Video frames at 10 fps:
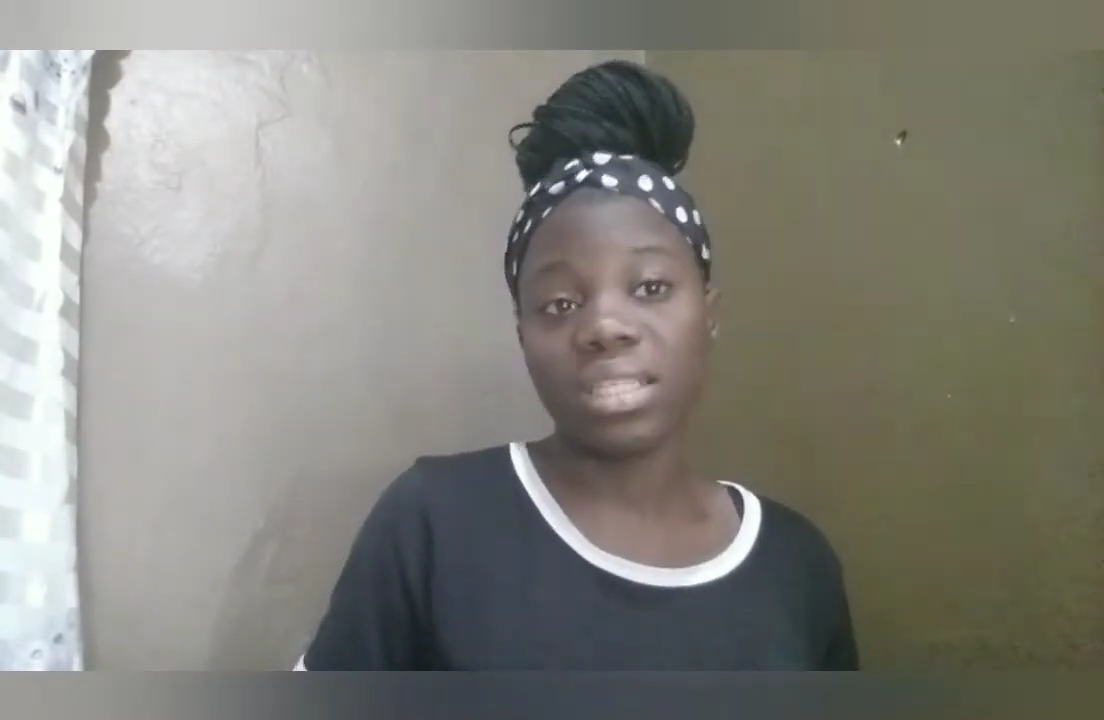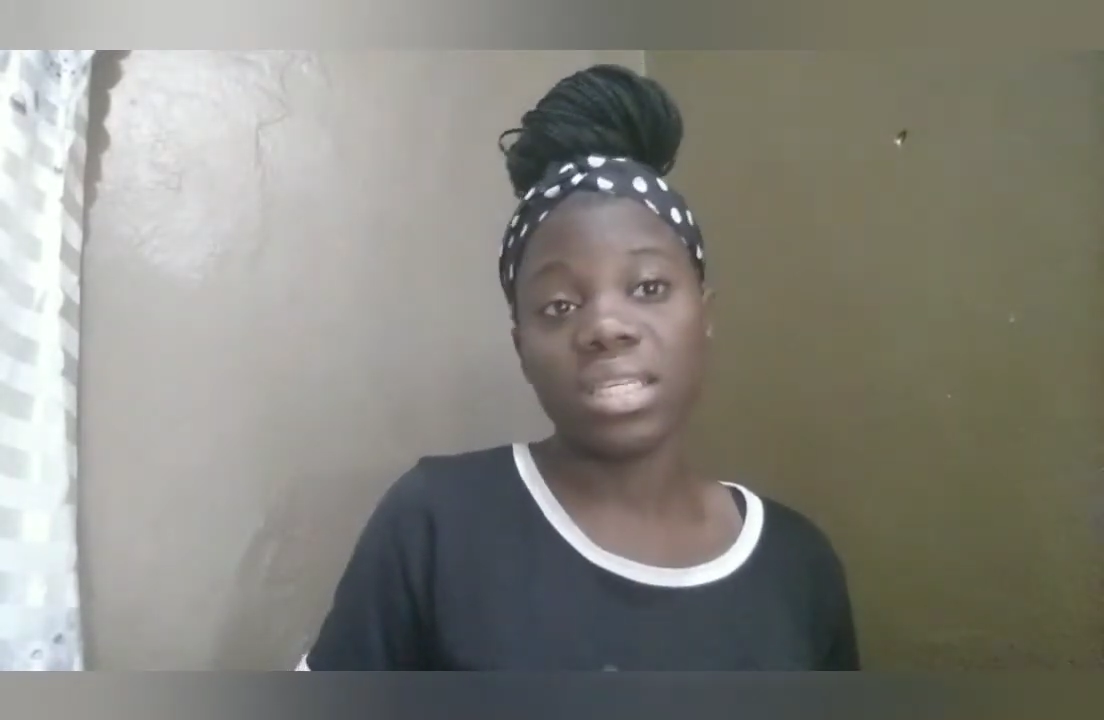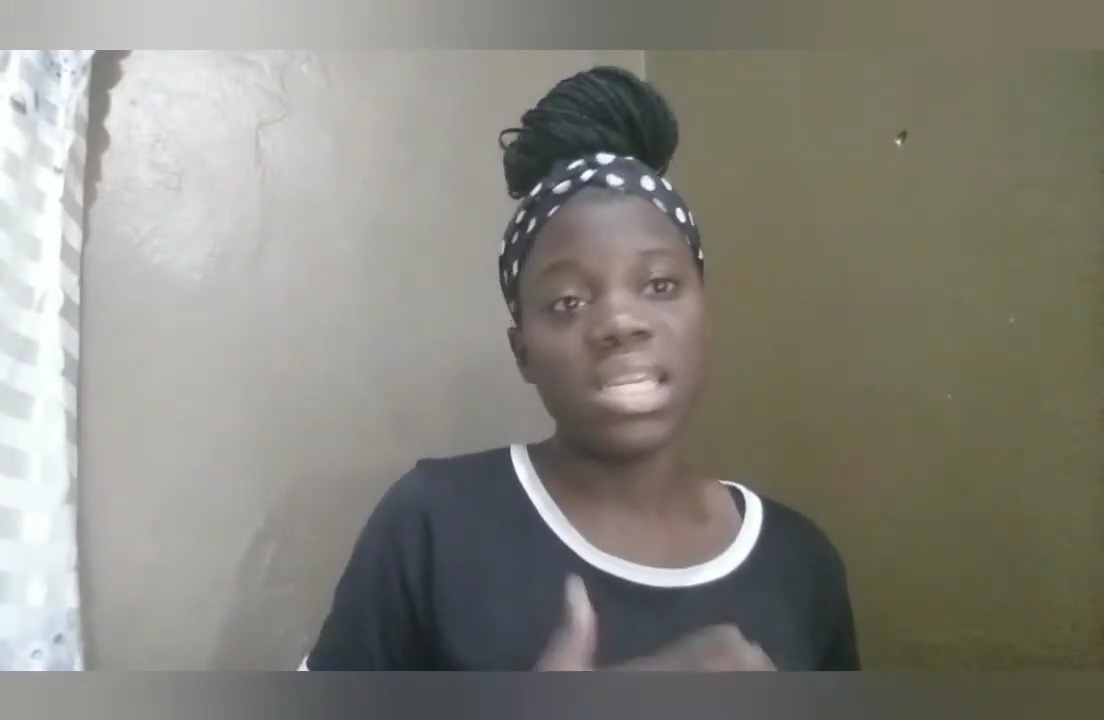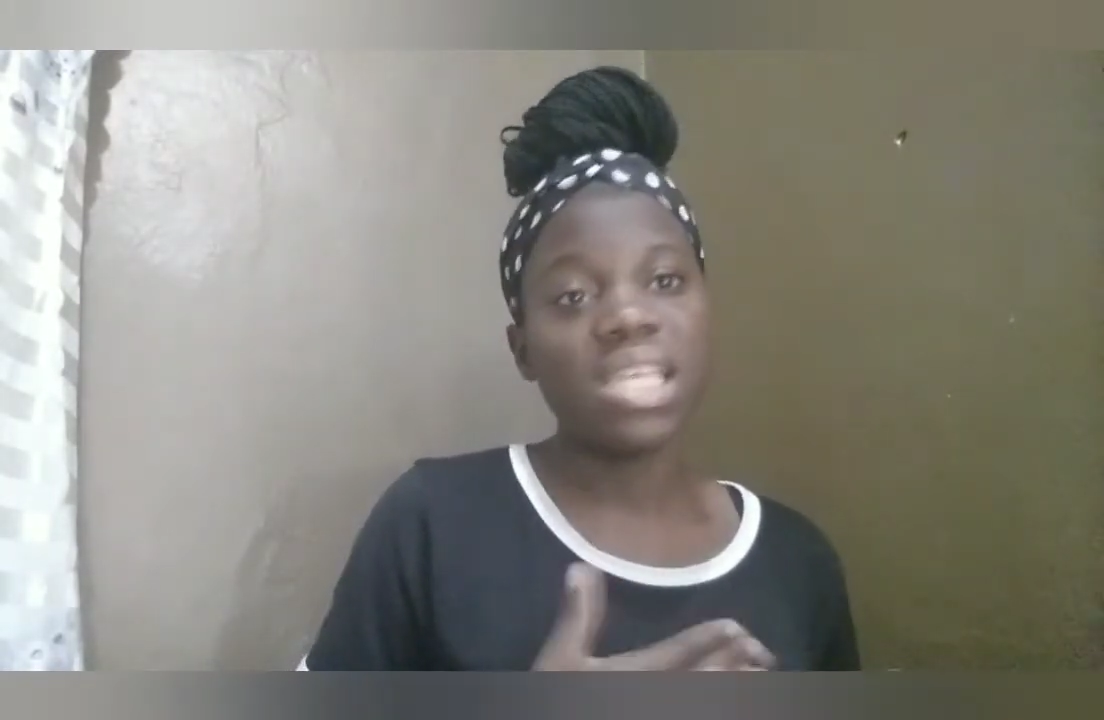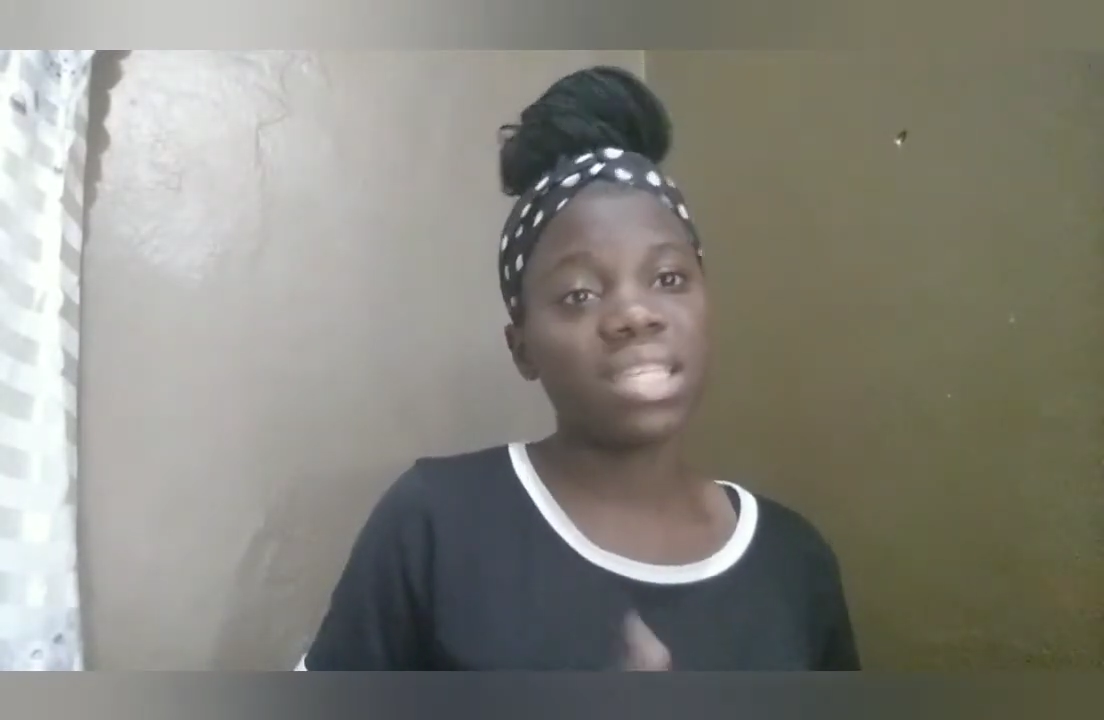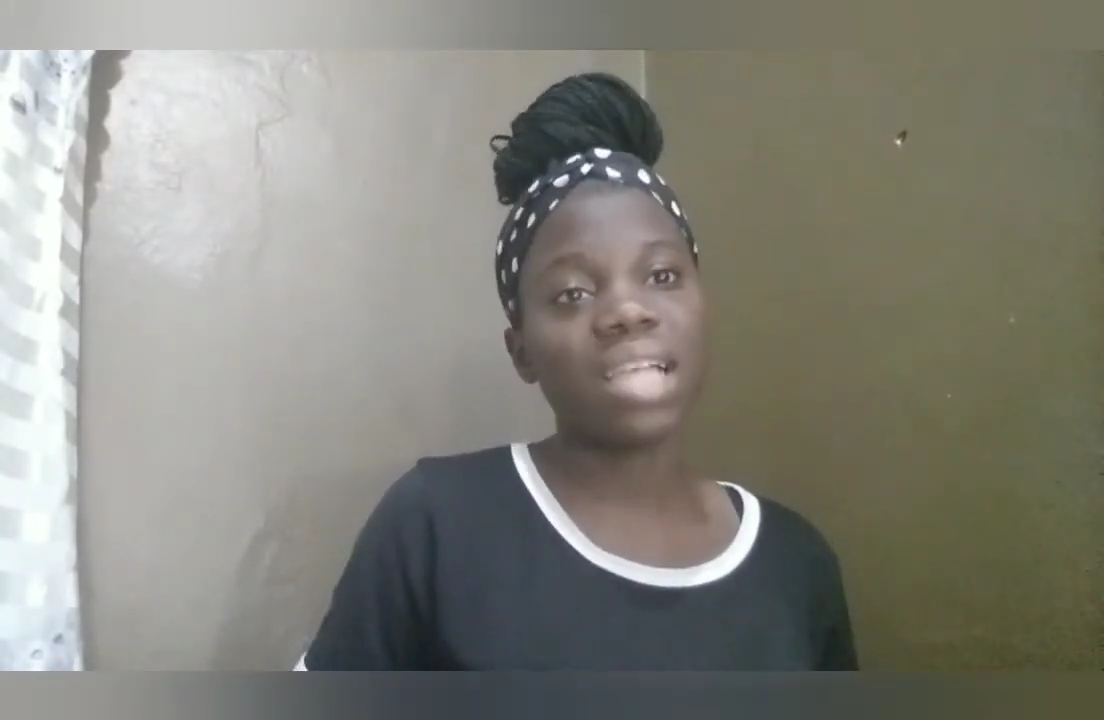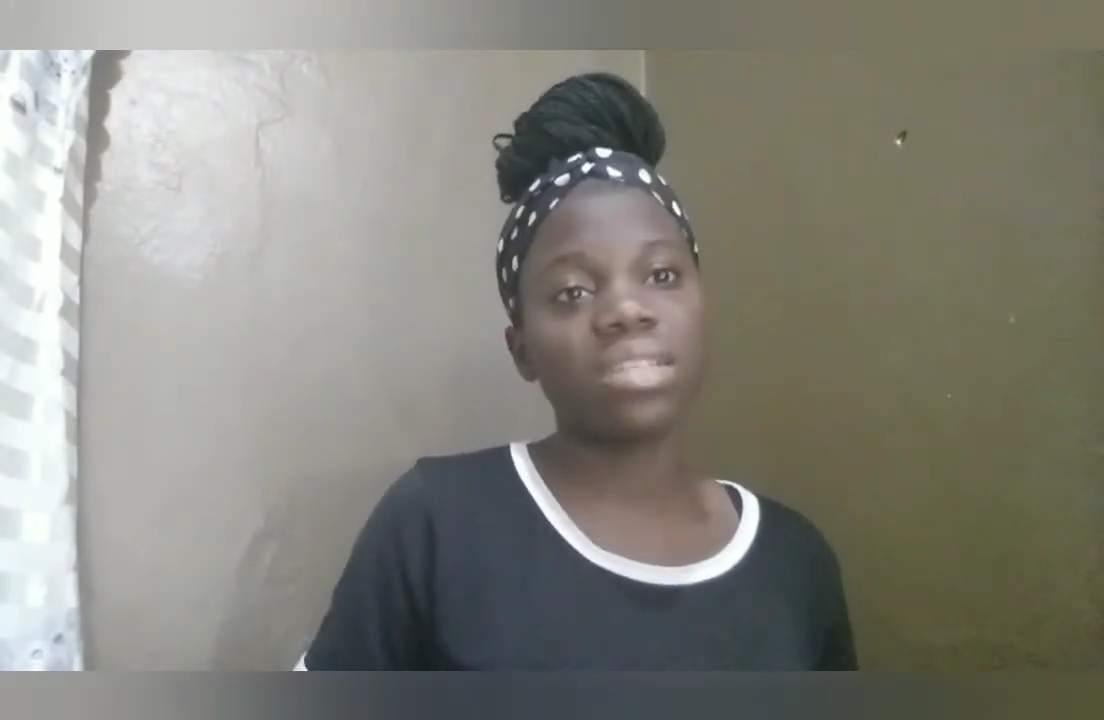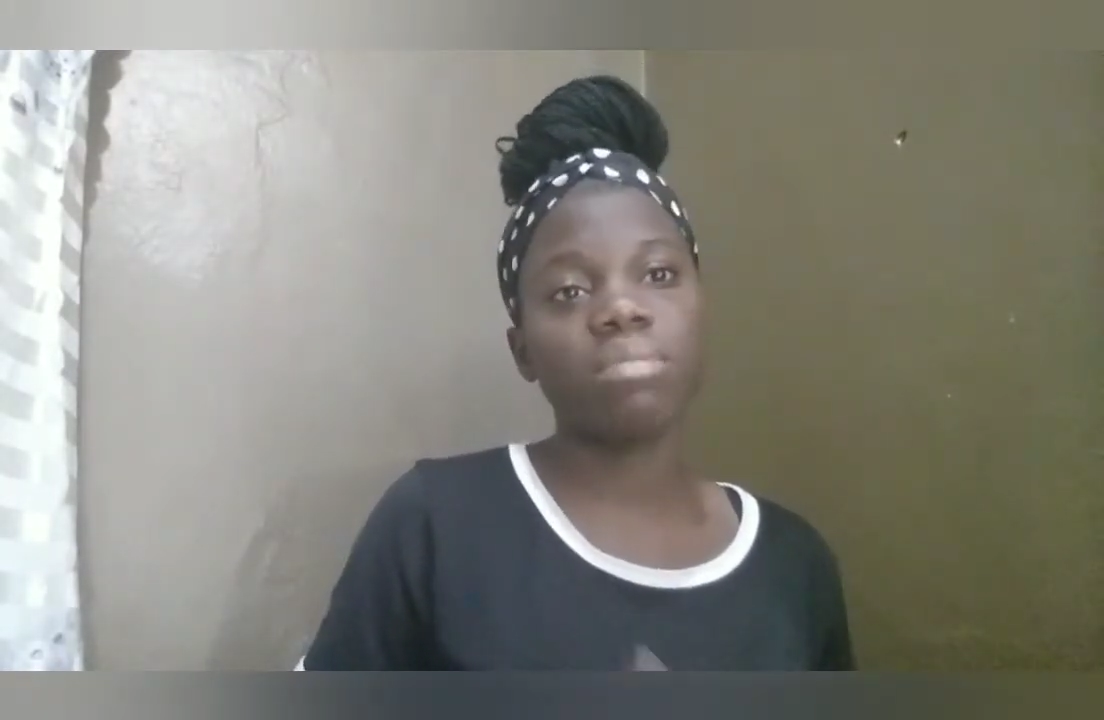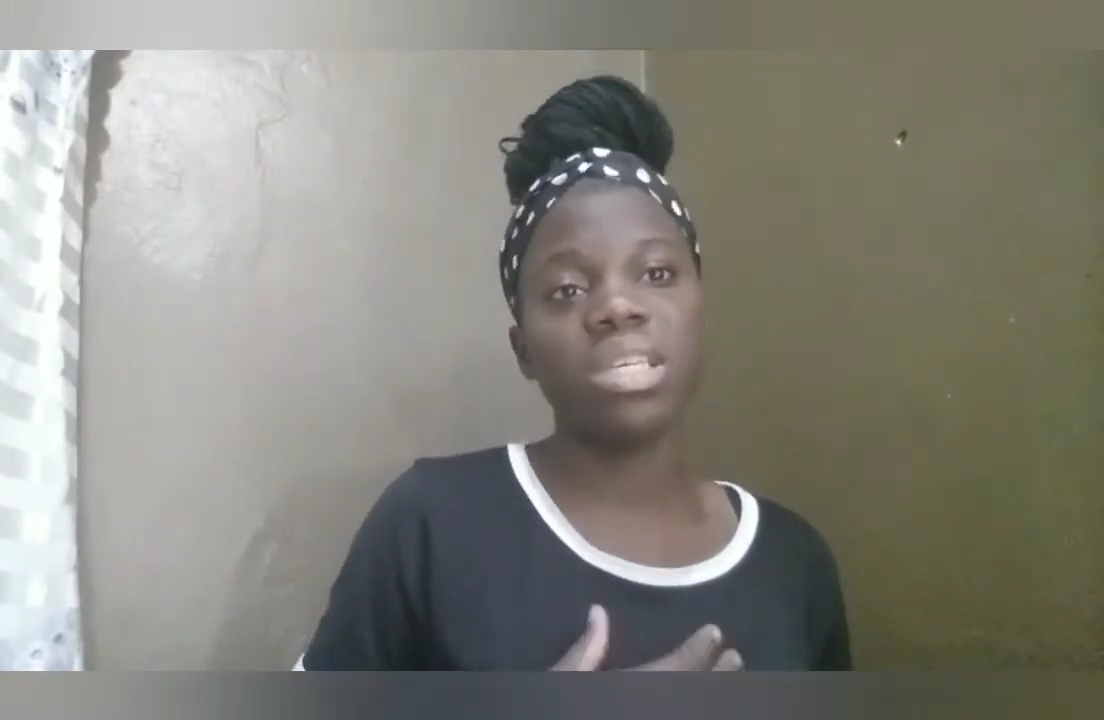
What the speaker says: this has to be